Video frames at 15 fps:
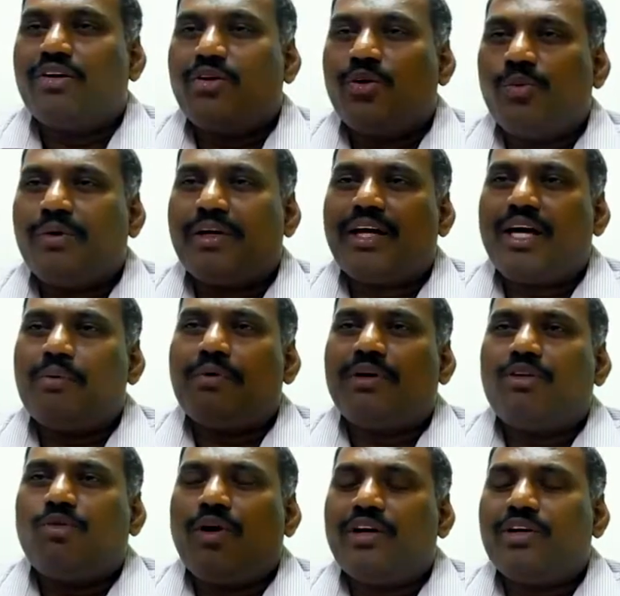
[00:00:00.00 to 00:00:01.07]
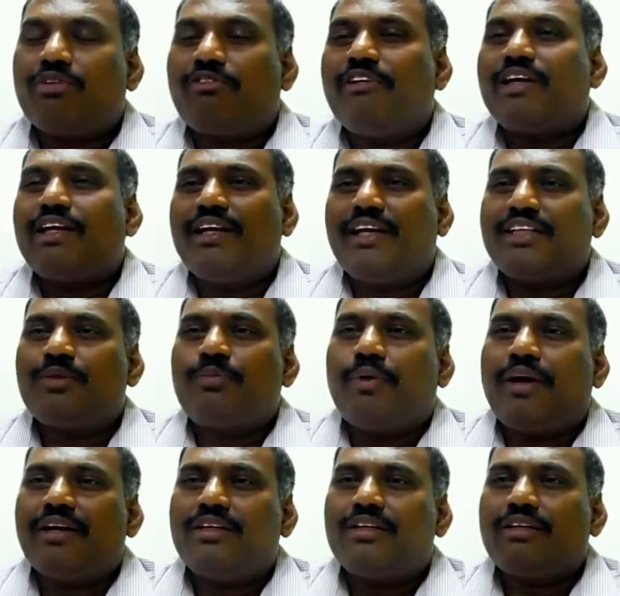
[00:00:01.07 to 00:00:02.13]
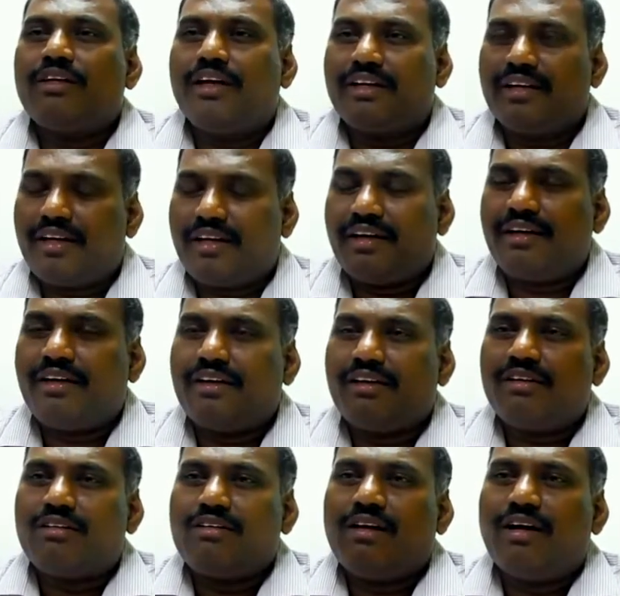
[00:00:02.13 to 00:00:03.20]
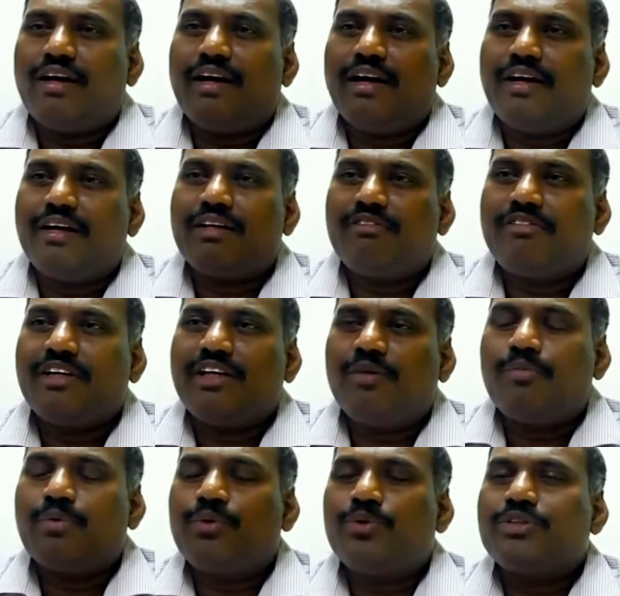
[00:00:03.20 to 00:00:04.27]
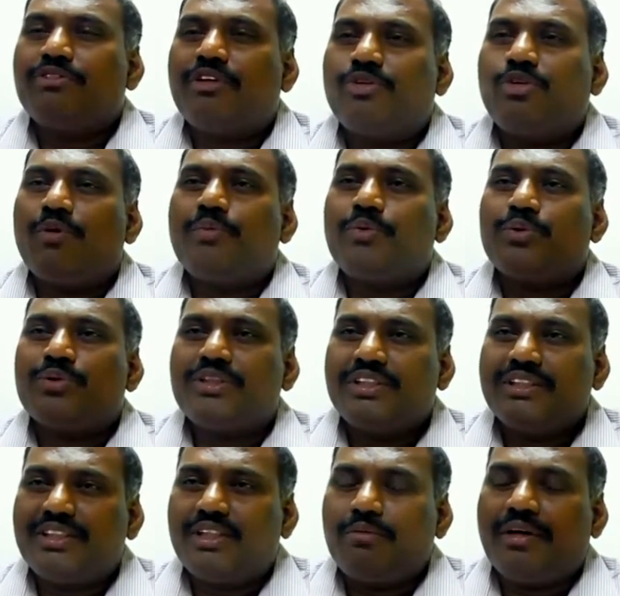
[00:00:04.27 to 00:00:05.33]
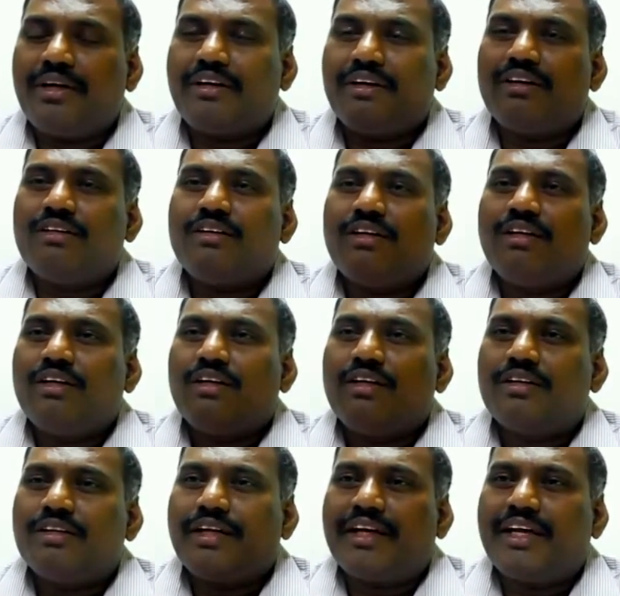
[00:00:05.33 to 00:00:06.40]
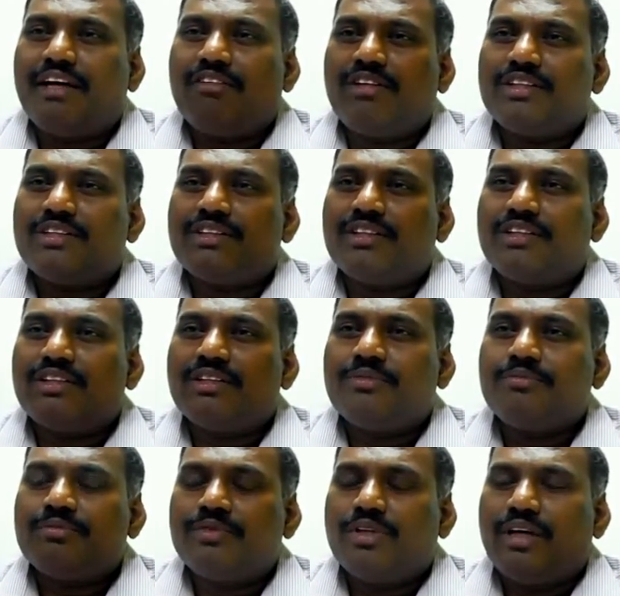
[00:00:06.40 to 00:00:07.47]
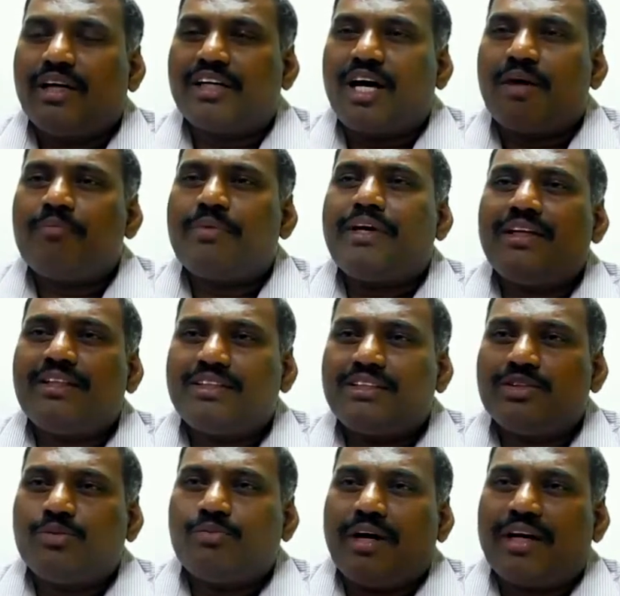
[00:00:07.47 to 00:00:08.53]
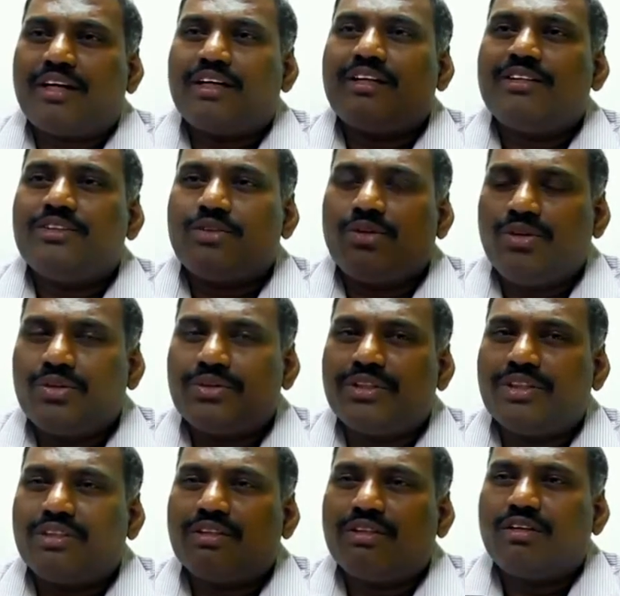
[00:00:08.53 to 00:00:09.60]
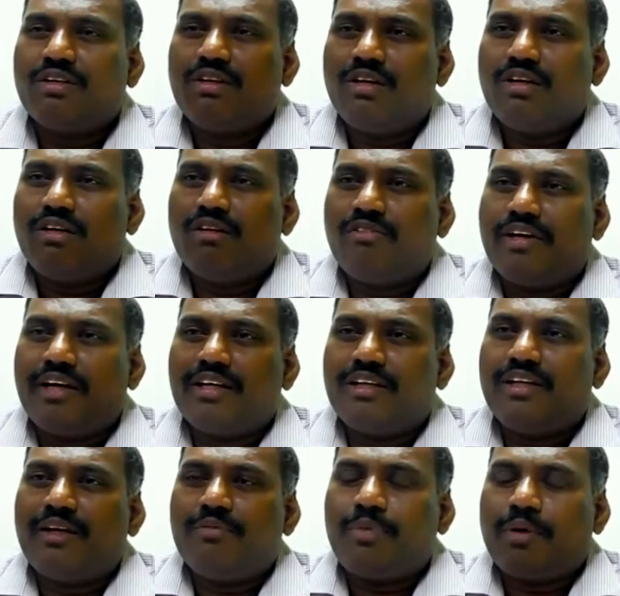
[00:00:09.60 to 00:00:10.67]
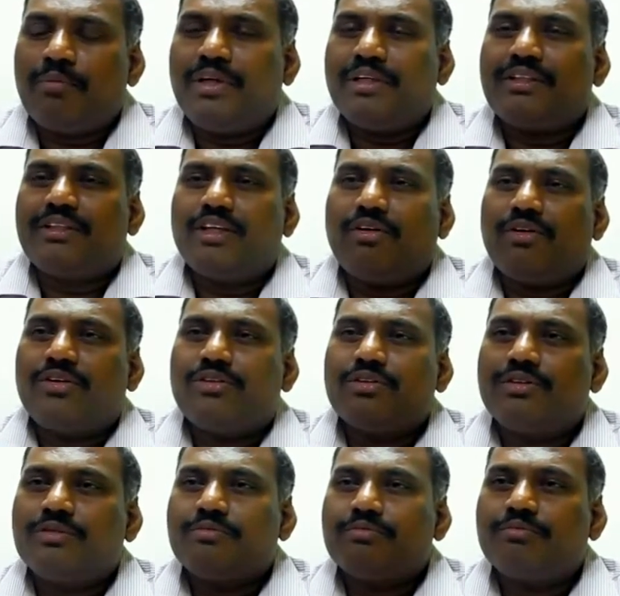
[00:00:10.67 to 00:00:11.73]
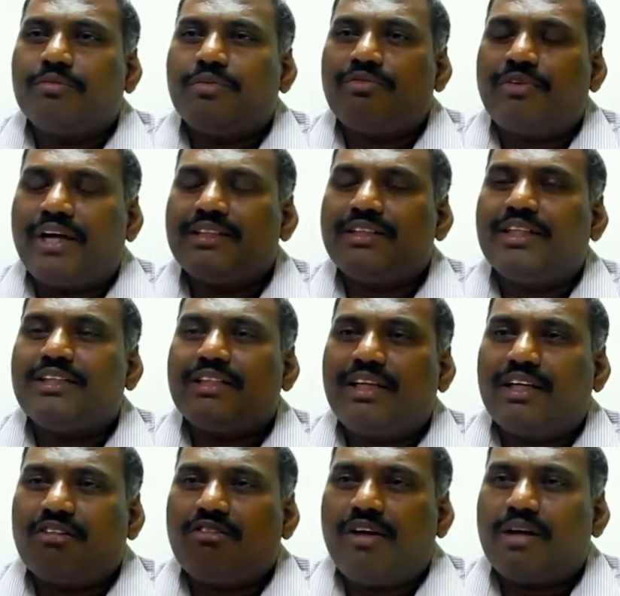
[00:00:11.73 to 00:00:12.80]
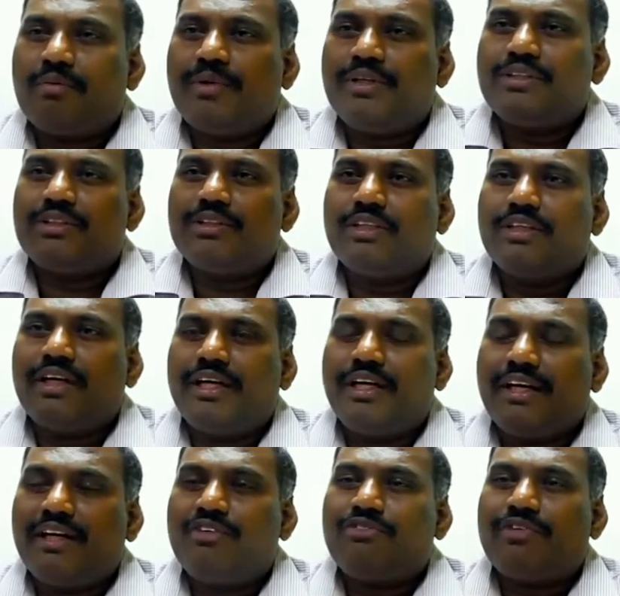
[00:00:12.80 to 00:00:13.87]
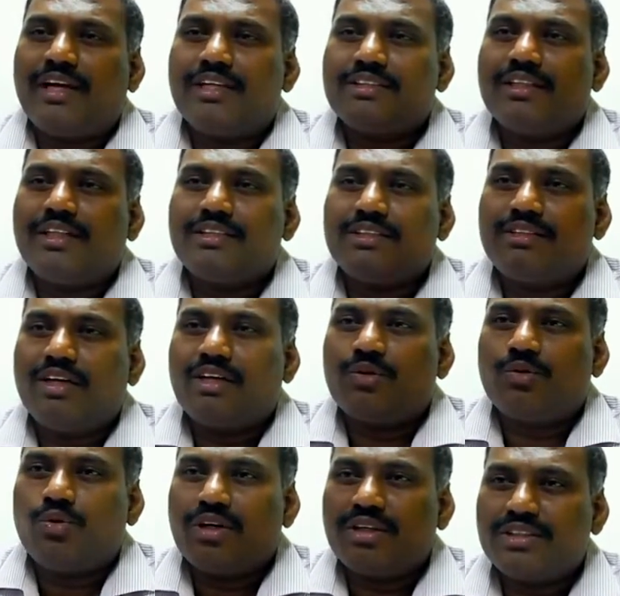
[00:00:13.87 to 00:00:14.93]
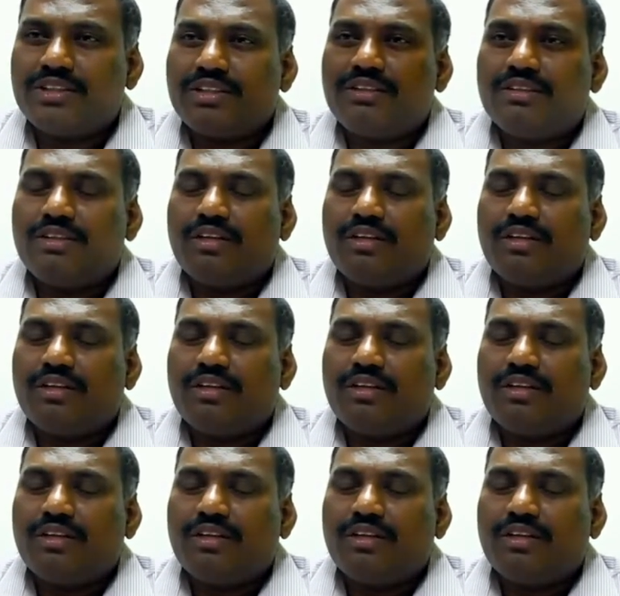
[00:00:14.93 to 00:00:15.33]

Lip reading: Human Capital want to quickly expand entire India. And when we approach DCM India, they gave us a comprehensive marketing solution where they published our franchisee requirements in indianfranchise.org,